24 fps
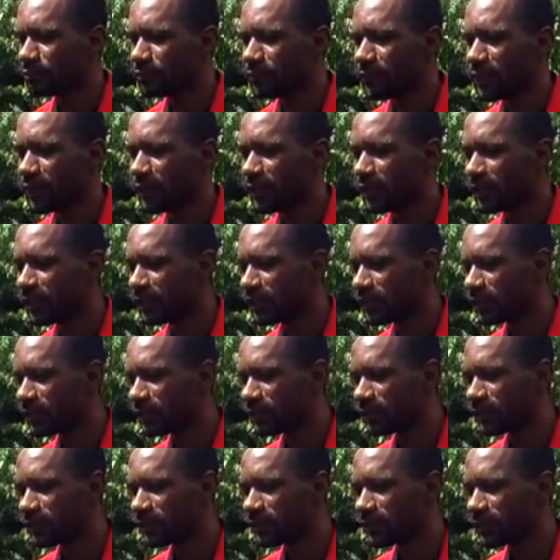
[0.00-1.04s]
it
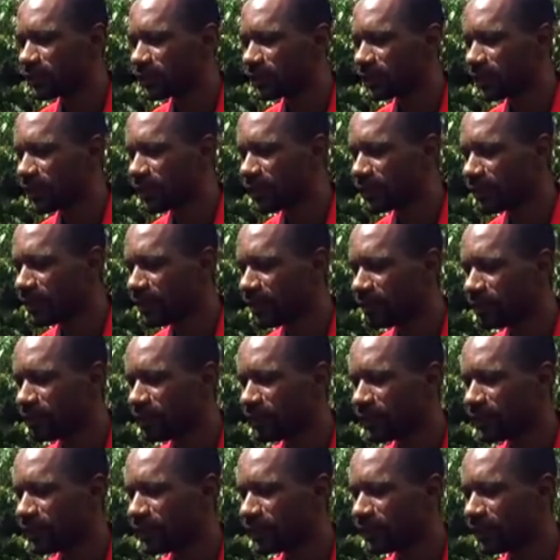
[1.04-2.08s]
just sort of
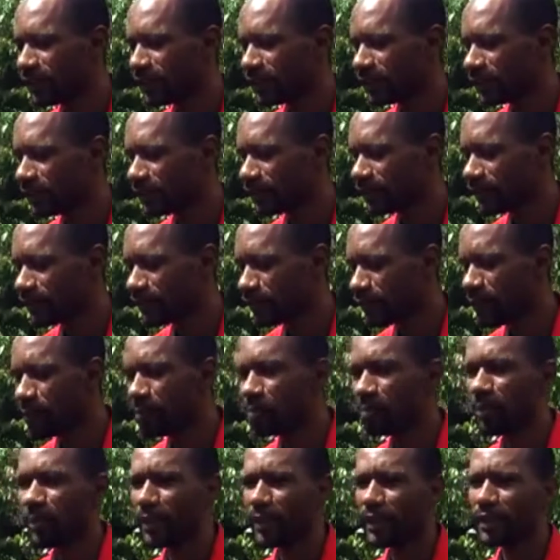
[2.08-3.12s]
everything just
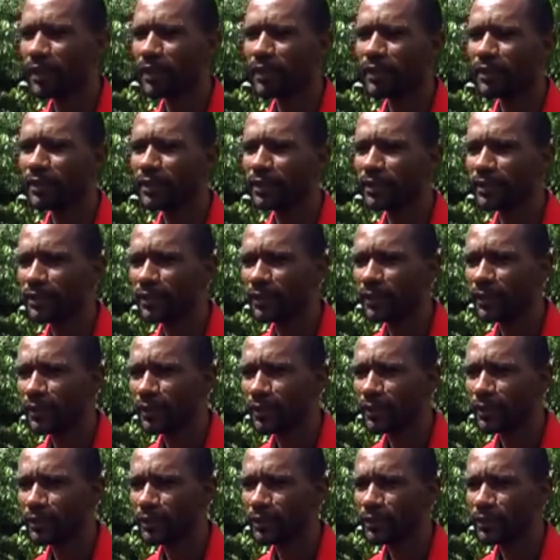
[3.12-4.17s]
compiled
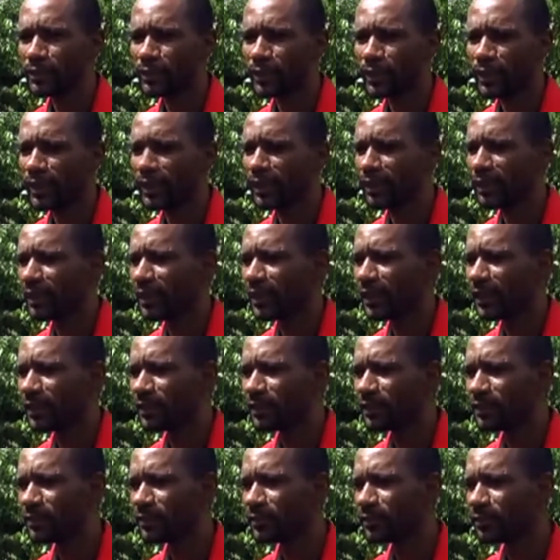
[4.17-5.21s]
together
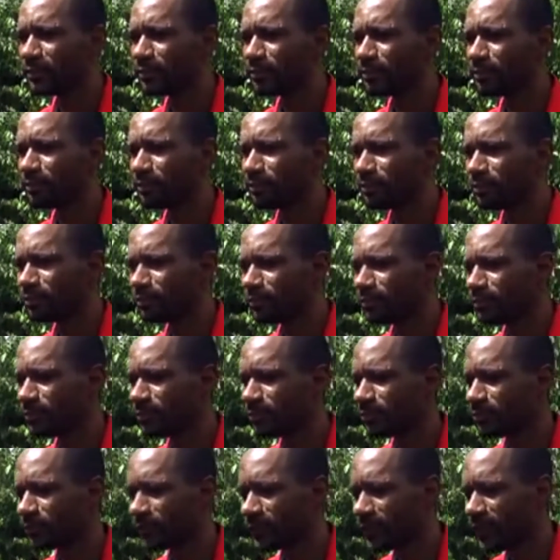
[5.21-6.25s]
and
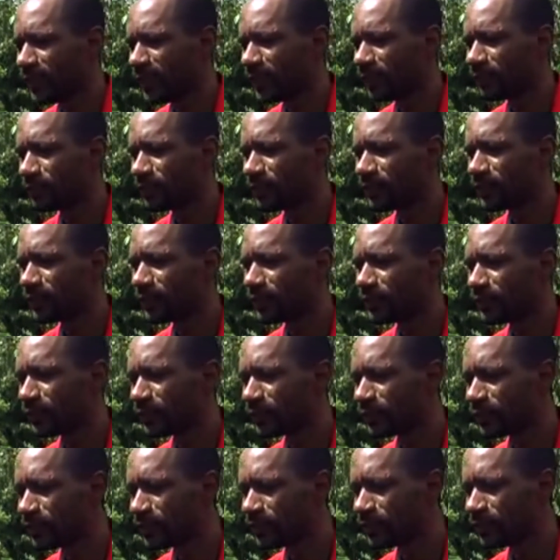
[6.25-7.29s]
left it,
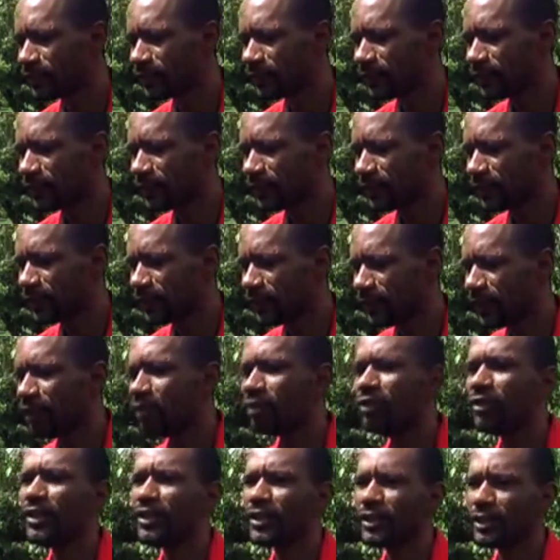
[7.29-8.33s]

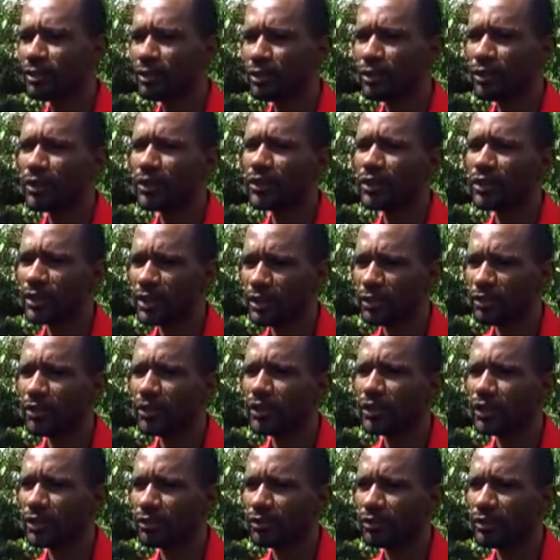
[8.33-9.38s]
increased the
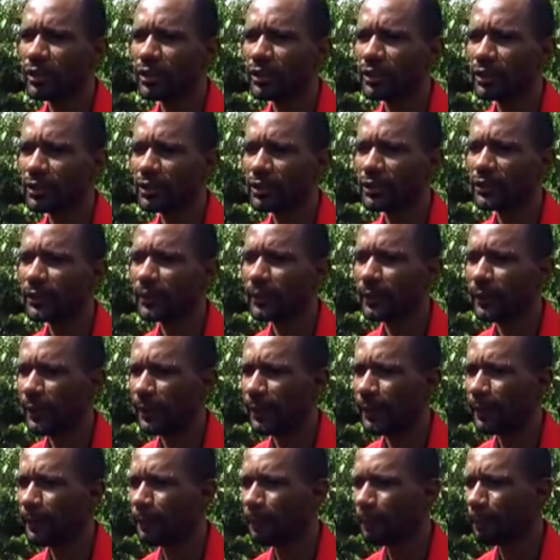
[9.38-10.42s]
erosion rate.
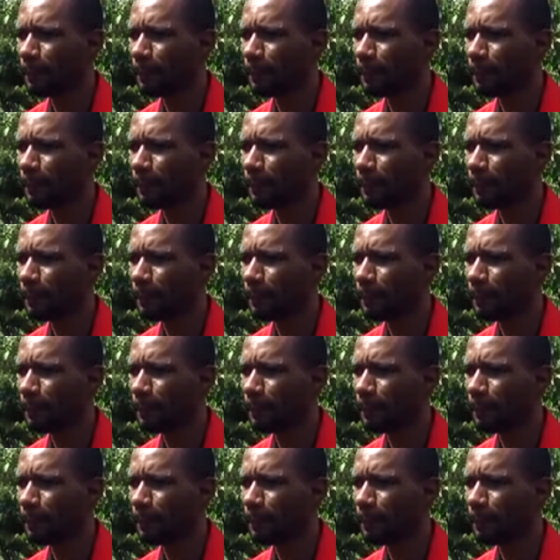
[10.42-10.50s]
Yeah.